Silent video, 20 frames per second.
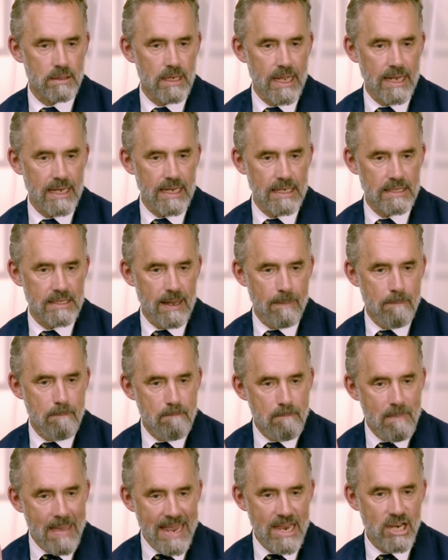like it's a
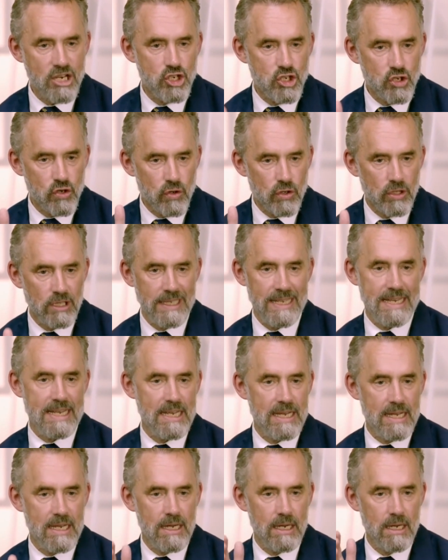major
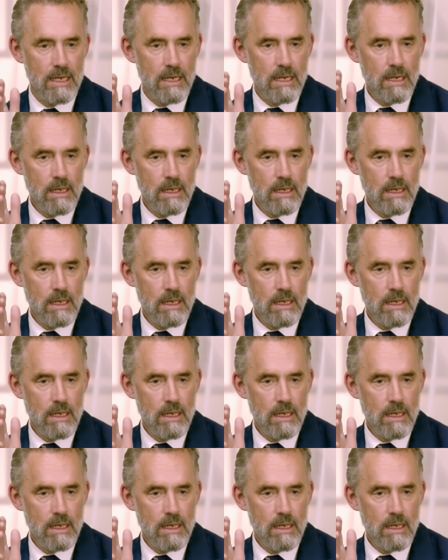league